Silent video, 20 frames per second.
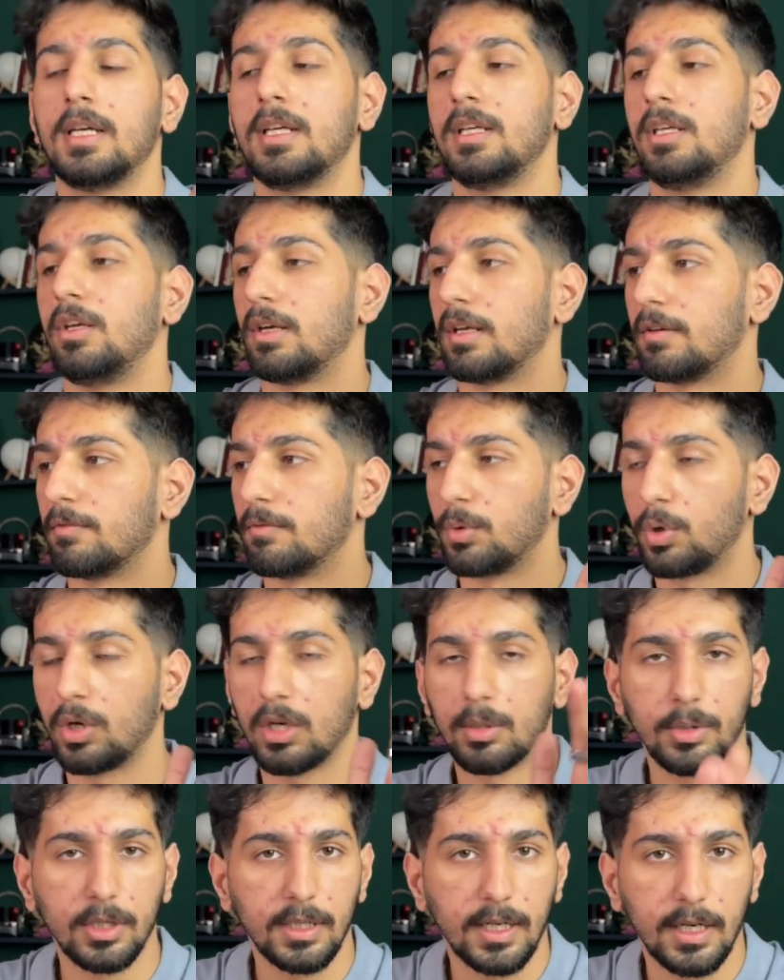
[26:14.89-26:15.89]
You can worry
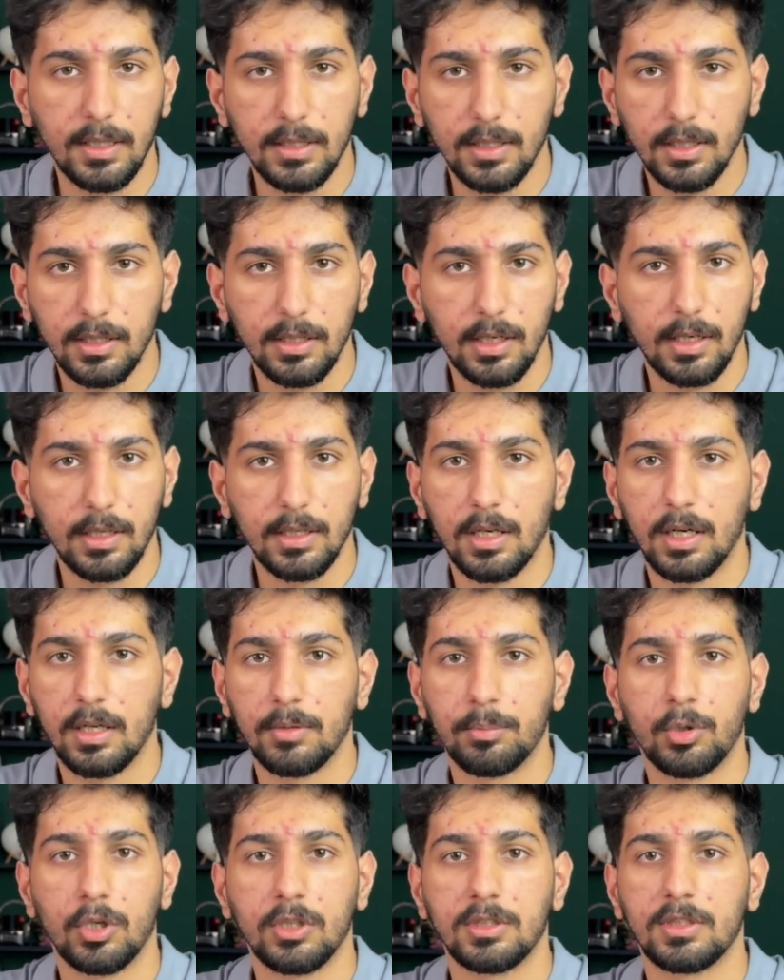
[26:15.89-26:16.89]
about getting a credit
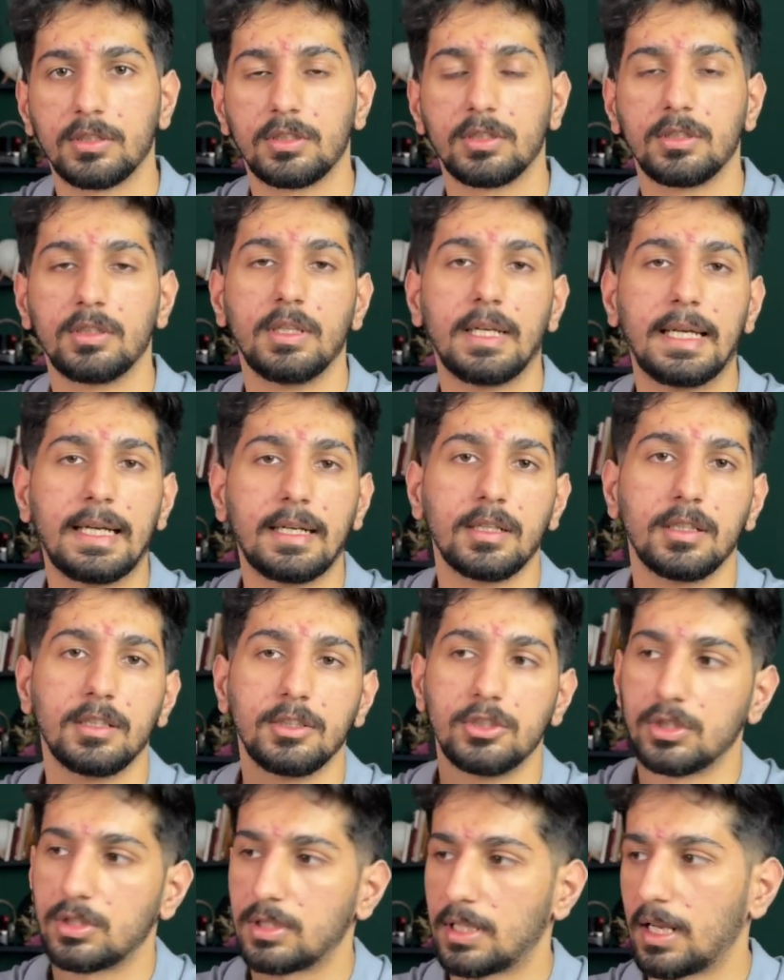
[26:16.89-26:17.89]
card processor later.
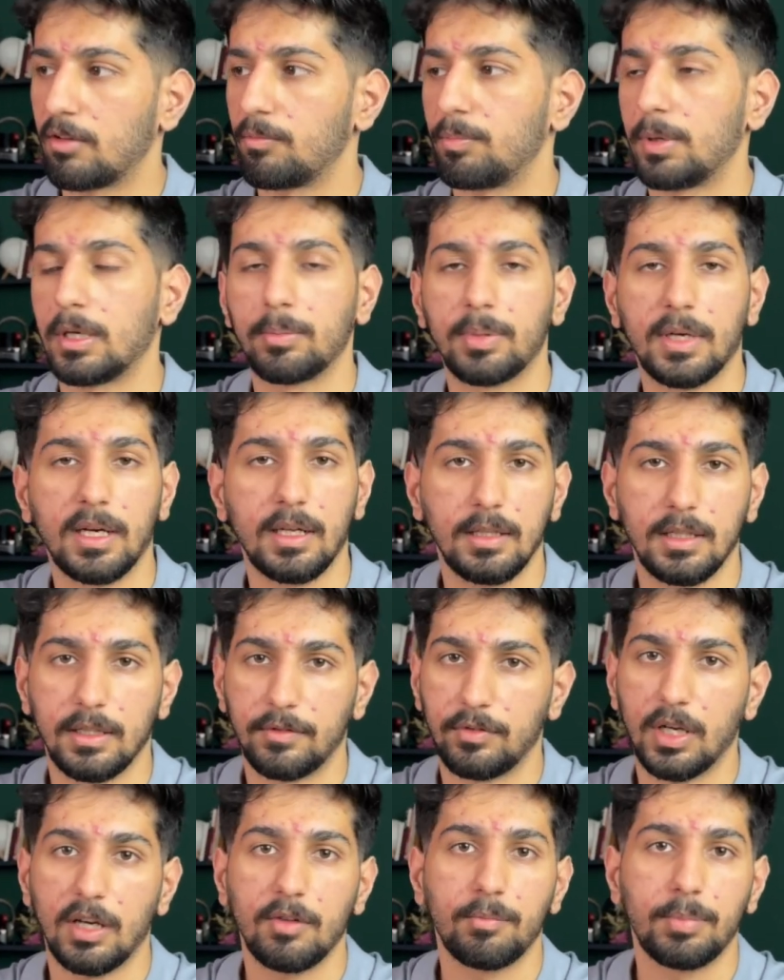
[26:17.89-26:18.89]
Just have PayPal. If
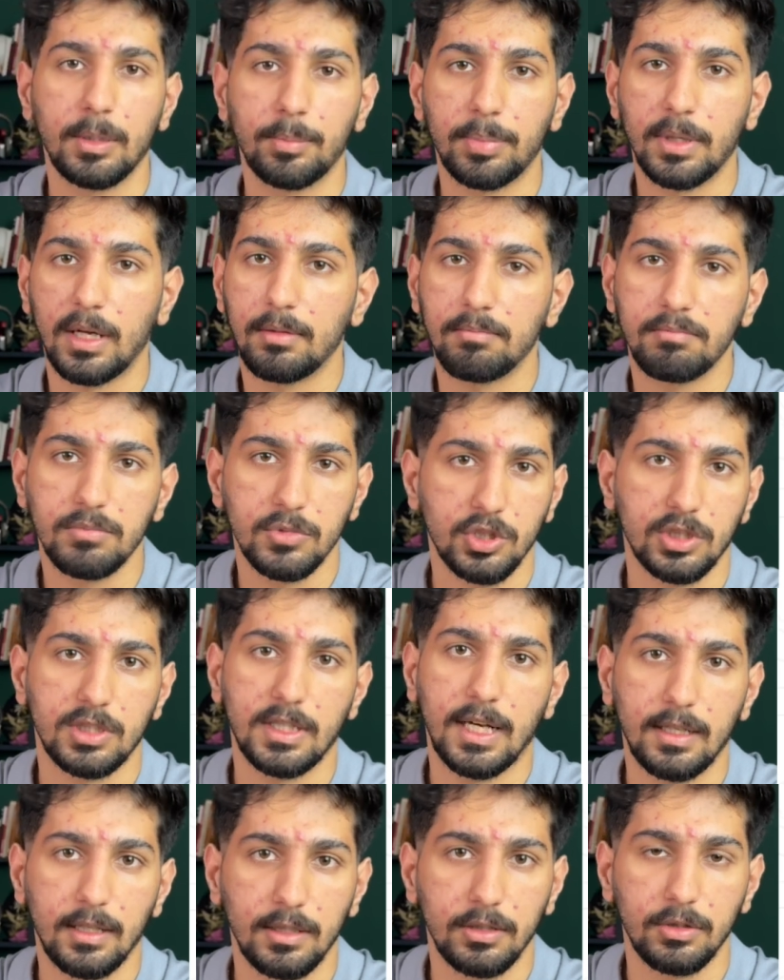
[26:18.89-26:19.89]
you have PayPal, just
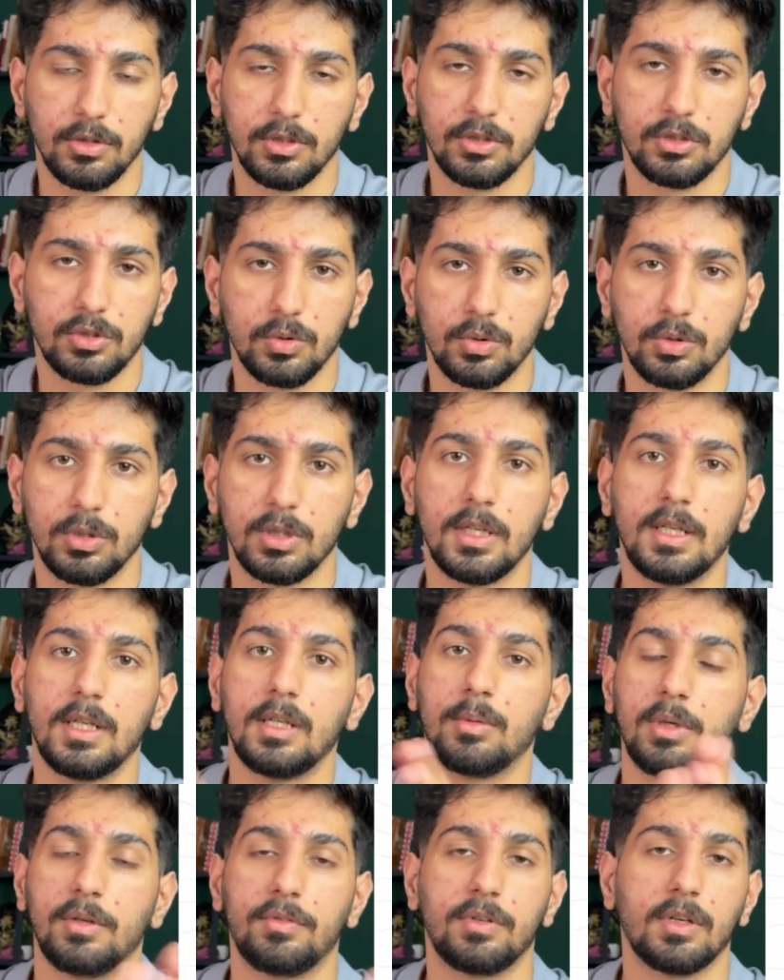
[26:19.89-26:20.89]
add it to your store.
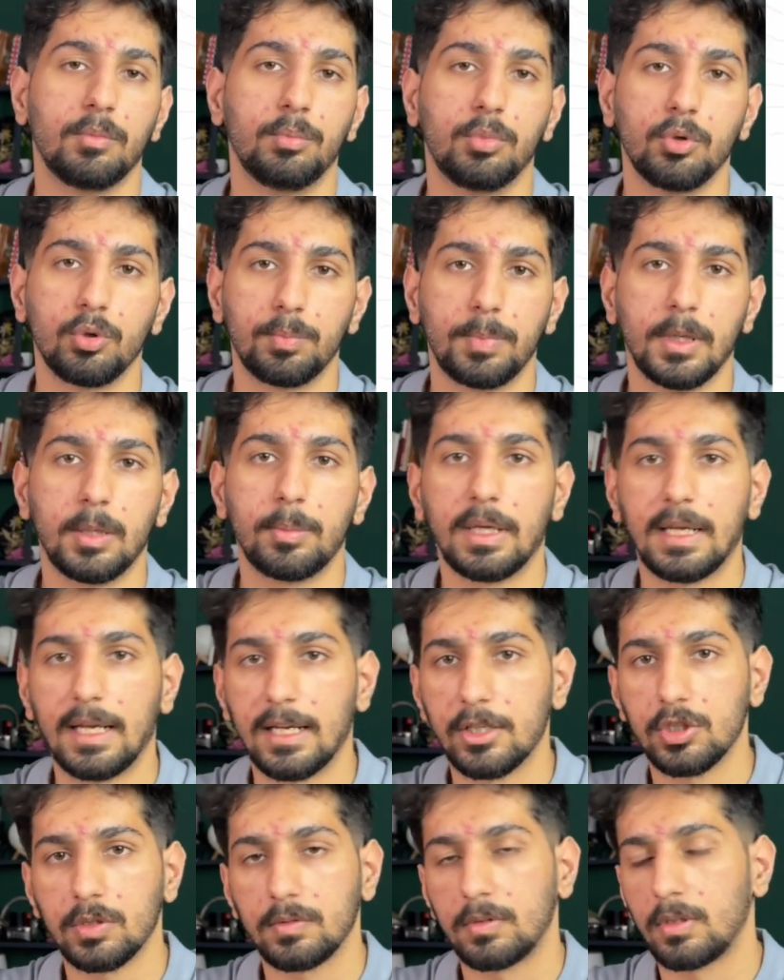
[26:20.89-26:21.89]
If you have both PayPal
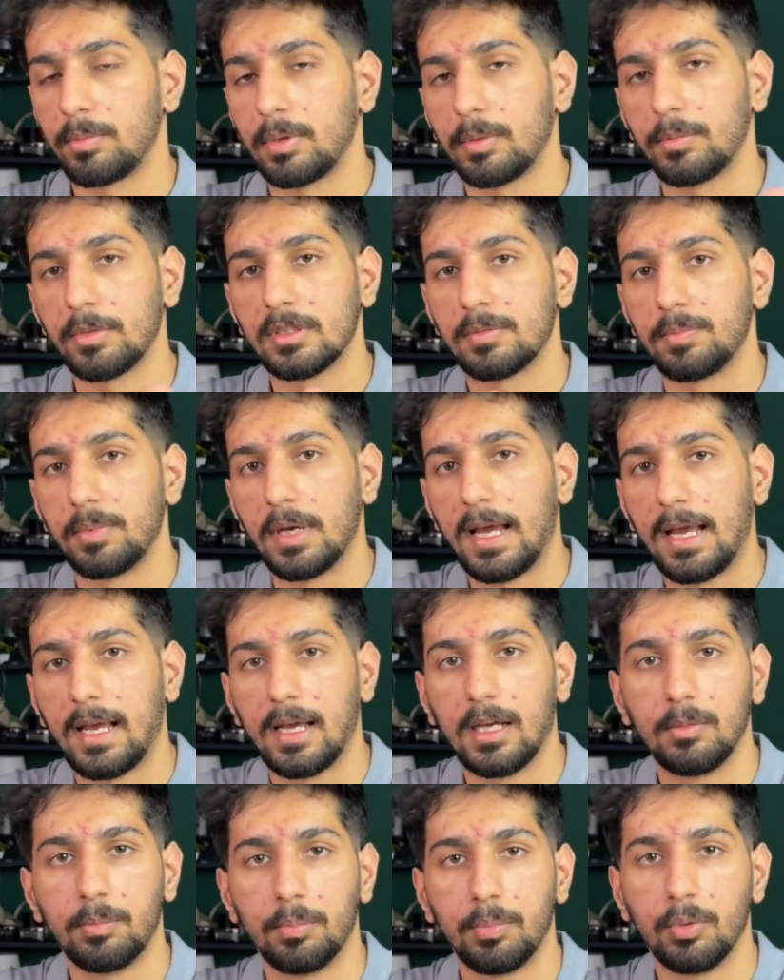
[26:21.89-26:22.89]
and Shopify payments,
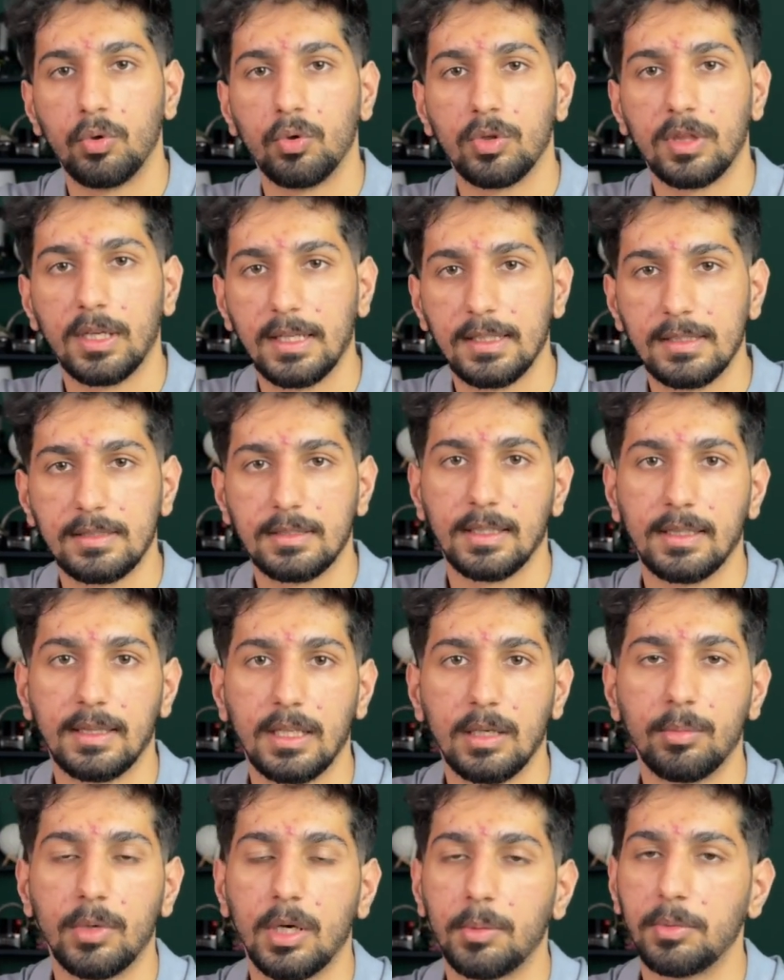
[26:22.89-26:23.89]
add both and set
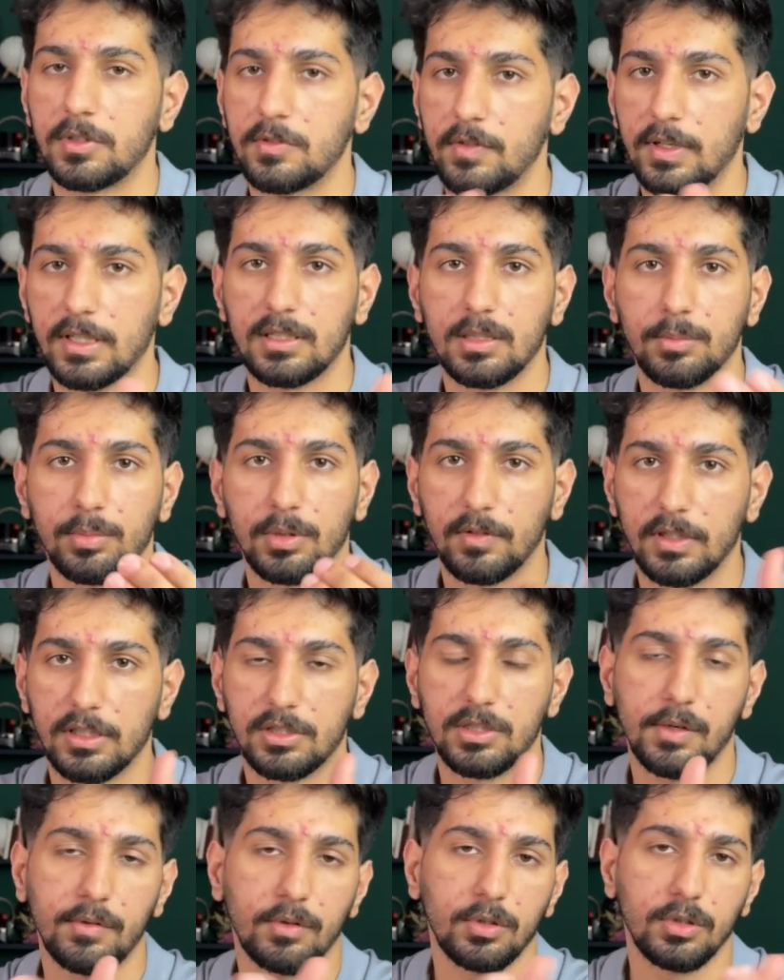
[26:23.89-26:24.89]
them up. It's very simple, very
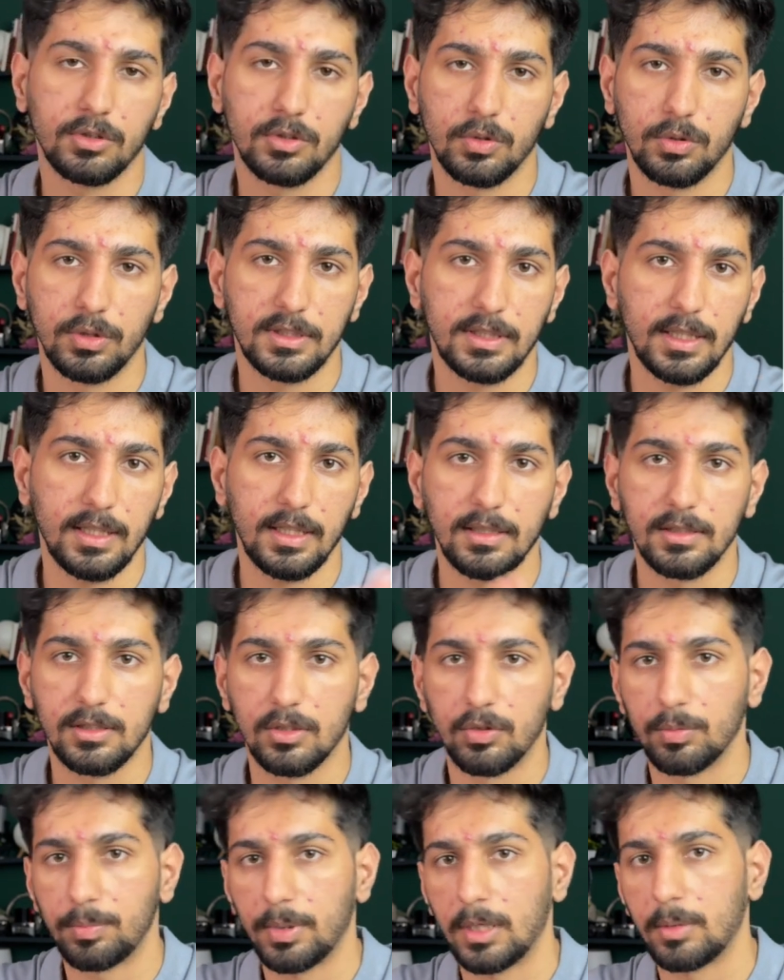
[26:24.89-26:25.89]
straightforward. Just go to settings,
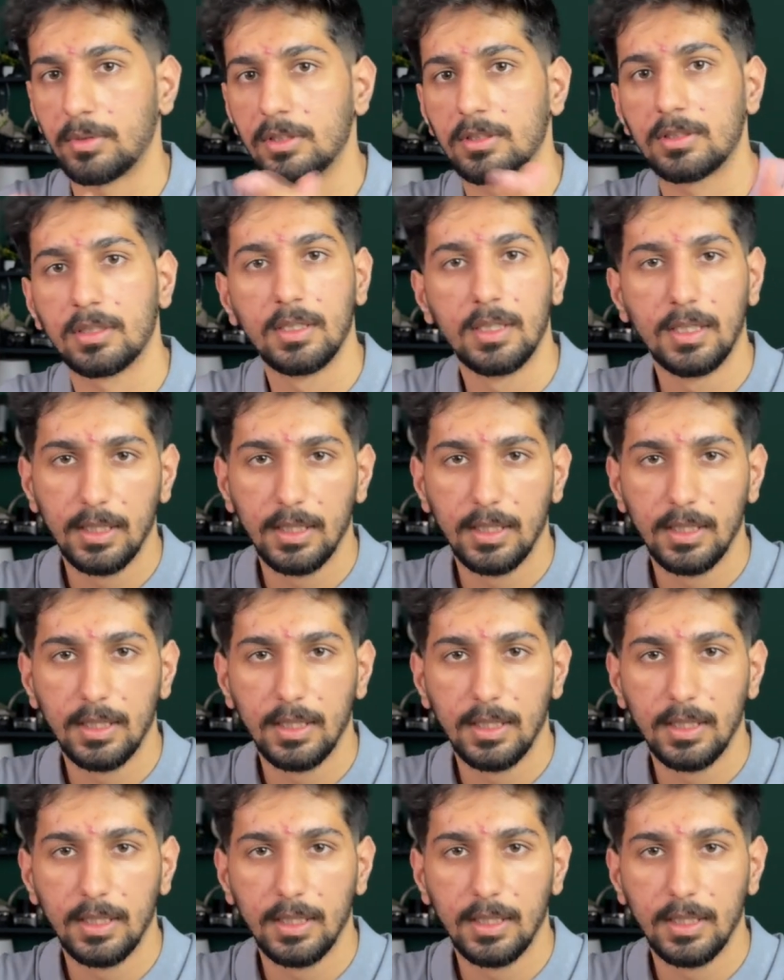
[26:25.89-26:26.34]
go to payments.